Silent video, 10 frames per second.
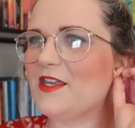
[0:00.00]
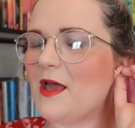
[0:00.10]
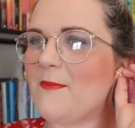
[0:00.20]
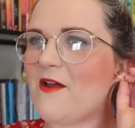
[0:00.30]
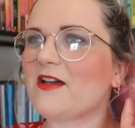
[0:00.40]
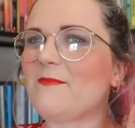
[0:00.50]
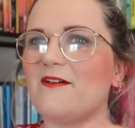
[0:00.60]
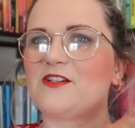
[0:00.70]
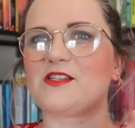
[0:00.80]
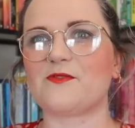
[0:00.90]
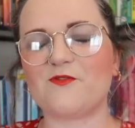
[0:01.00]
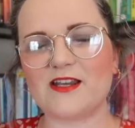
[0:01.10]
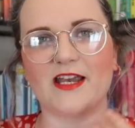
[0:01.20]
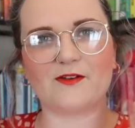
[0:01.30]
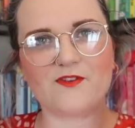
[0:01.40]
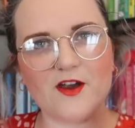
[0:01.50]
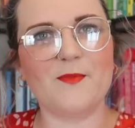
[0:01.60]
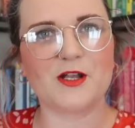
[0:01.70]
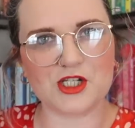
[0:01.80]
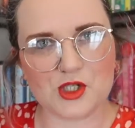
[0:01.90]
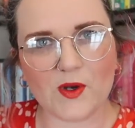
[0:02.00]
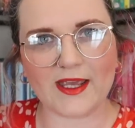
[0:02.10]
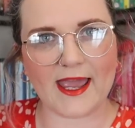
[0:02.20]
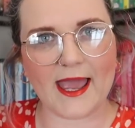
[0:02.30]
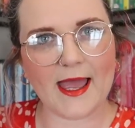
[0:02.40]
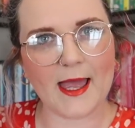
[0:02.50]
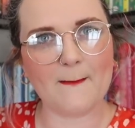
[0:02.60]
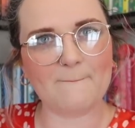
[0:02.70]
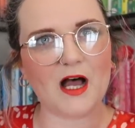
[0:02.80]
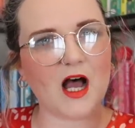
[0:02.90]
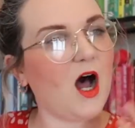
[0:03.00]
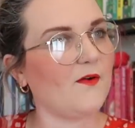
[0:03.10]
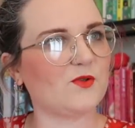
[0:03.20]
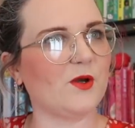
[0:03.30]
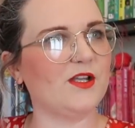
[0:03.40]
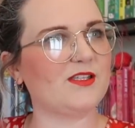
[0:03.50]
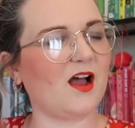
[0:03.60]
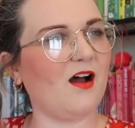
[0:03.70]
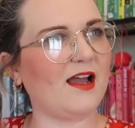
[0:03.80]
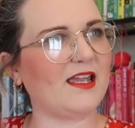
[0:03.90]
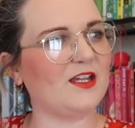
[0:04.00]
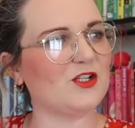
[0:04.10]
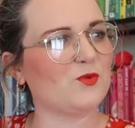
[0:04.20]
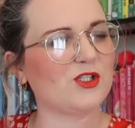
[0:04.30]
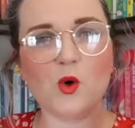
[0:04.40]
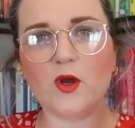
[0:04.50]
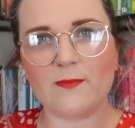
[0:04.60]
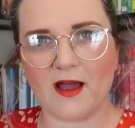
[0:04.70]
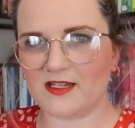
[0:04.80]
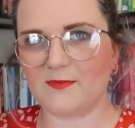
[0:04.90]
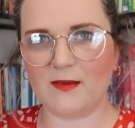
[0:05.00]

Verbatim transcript: American Marriage, as I was reading it, I was very much enjoying it, but afterwards I was talking about it to